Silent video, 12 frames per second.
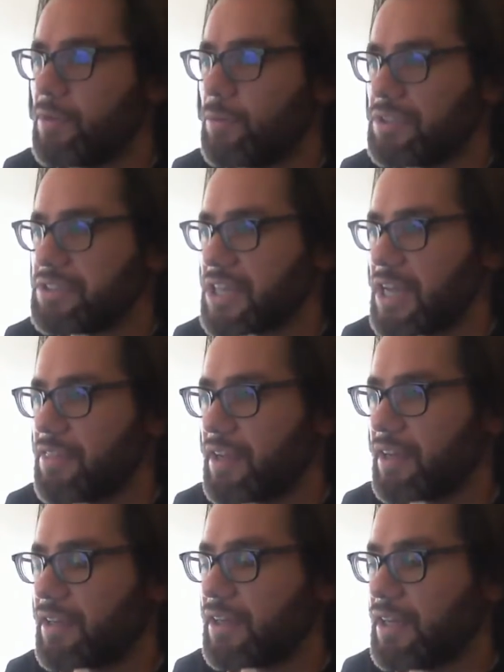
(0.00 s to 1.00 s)
which I
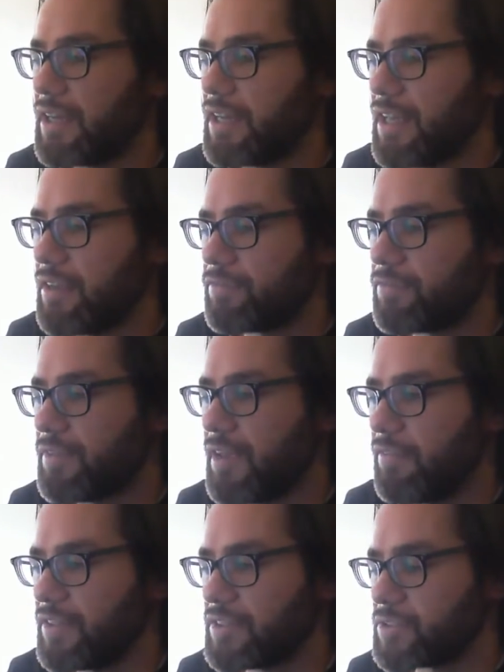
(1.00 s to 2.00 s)
think if
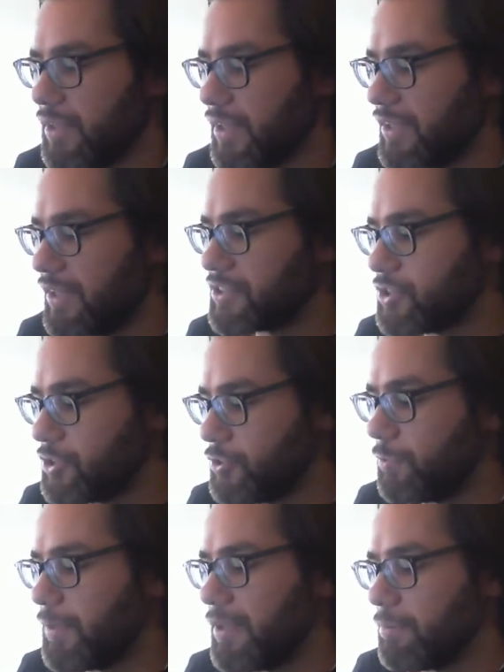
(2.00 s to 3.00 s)
it's really just
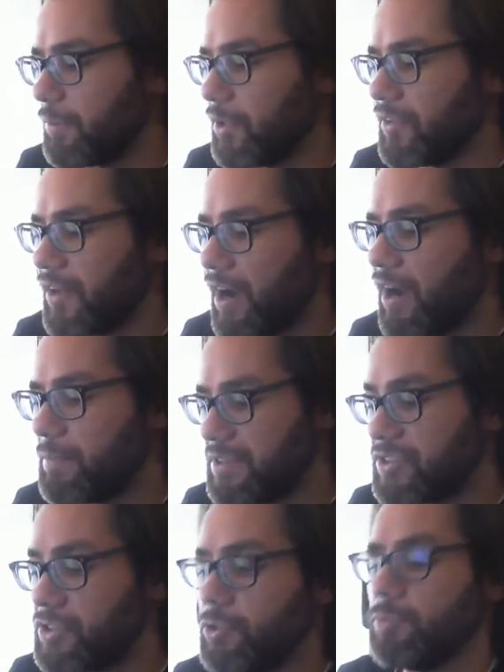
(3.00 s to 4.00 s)
2 people, the hub
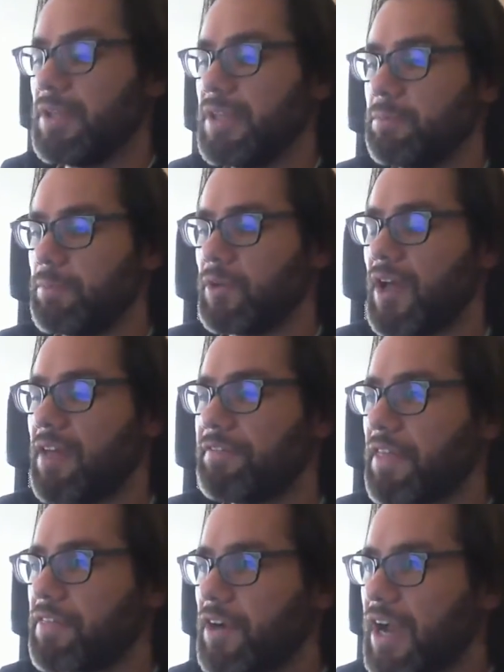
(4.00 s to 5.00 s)
is 2 people,
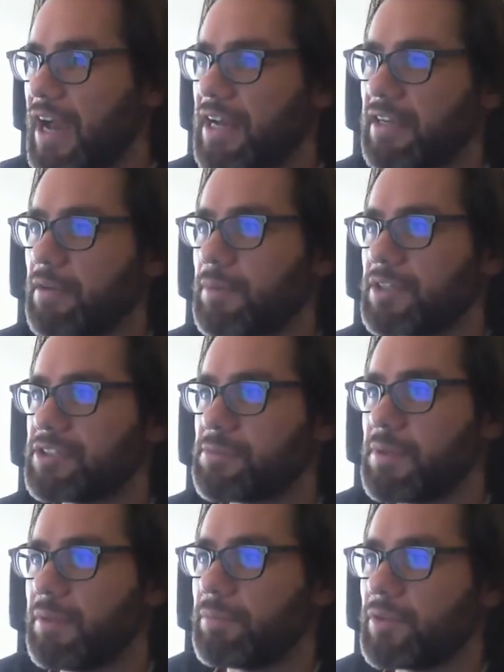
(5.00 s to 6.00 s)
and then they're adding a bunch
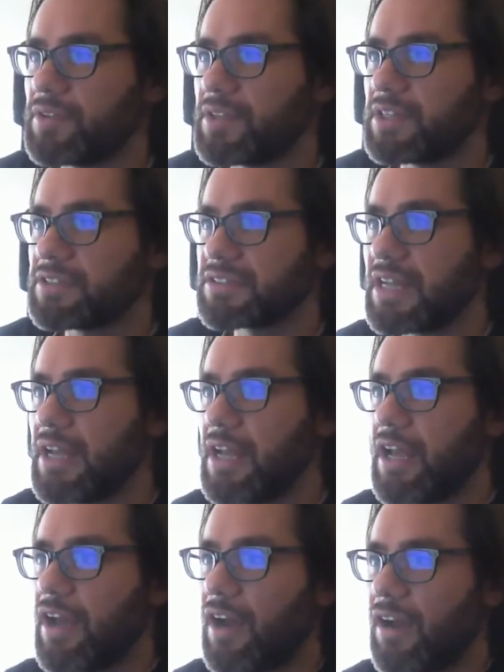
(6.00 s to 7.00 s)
of people, there's
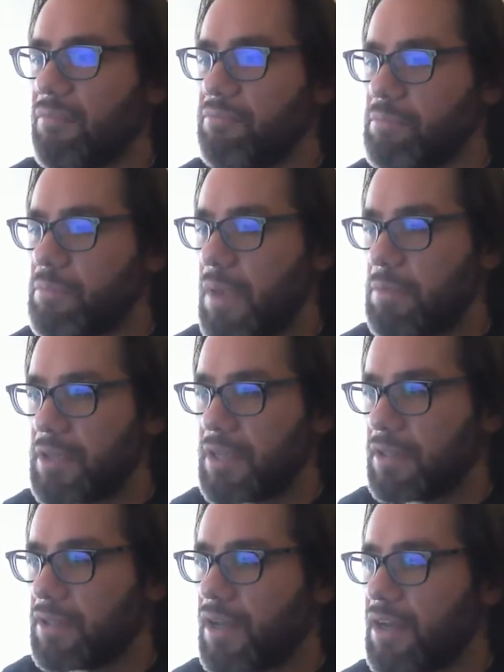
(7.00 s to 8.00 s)
maybe
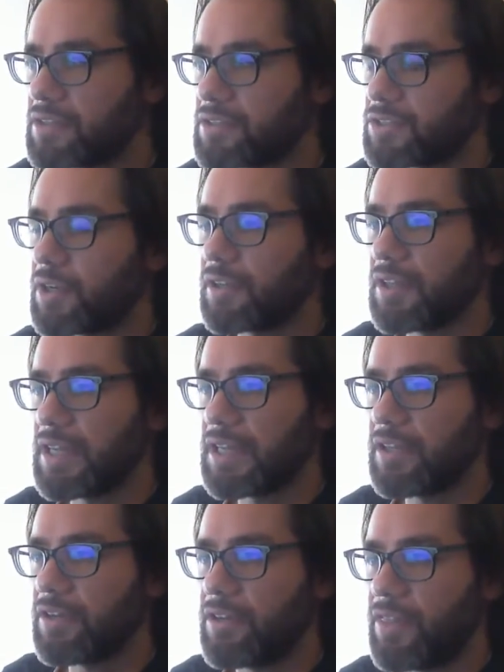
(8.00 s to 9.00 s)
a strong
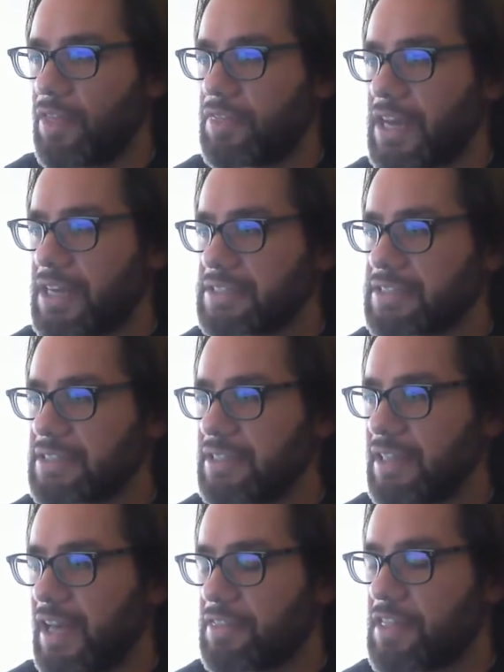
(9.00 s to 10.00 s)
likelihood
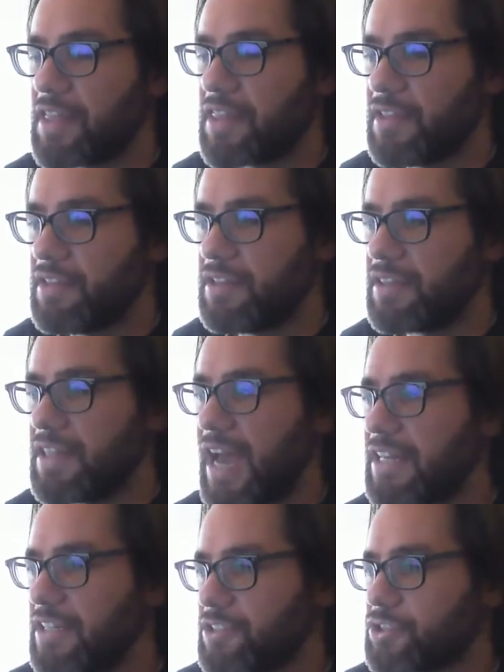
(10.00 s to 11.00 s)

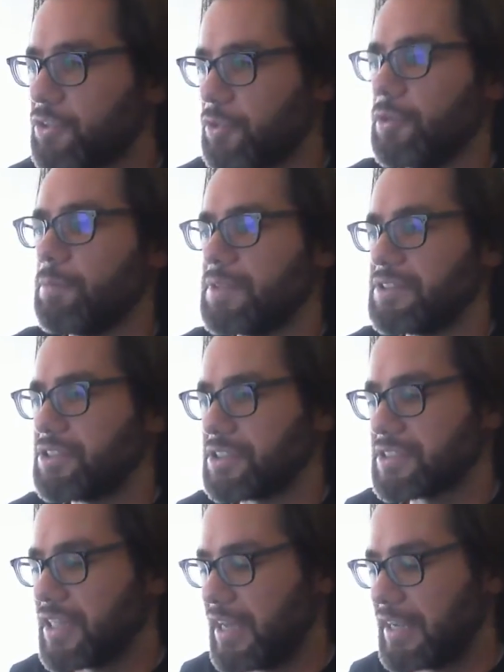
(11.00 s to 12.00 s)
that initial group is
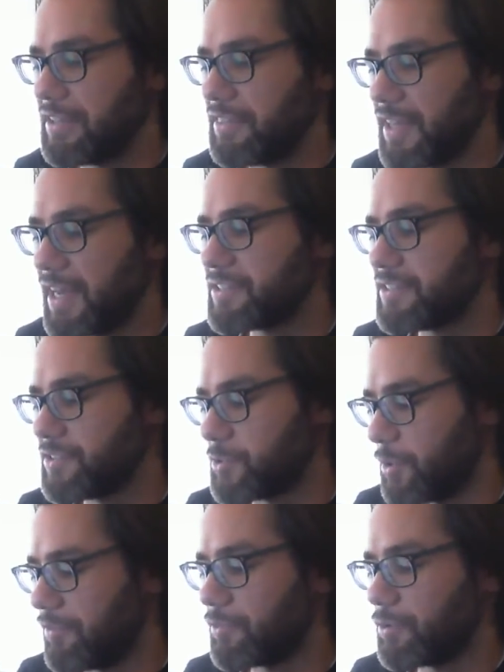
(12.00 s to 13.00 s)
just like that
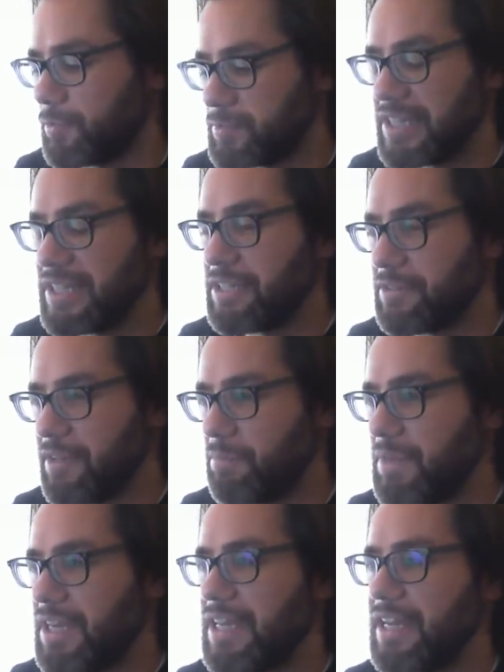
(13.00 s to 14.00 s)
sort of group's
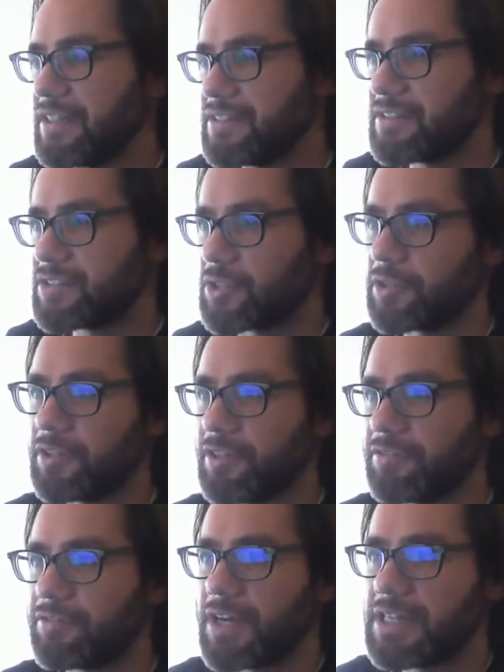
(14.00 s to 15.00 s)
immediate
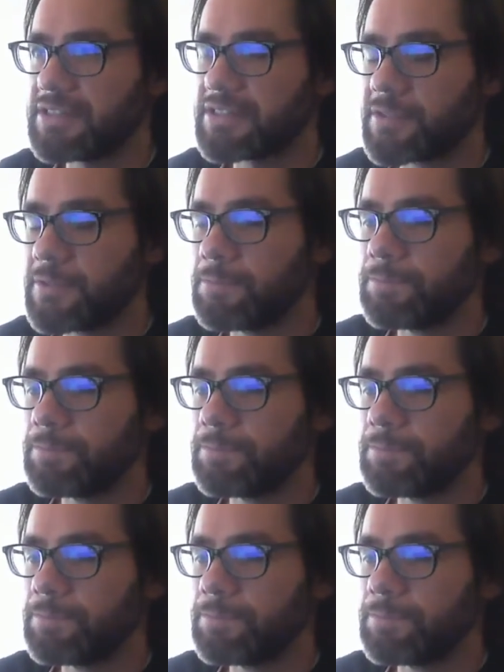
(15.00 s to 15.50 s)
circle of friends.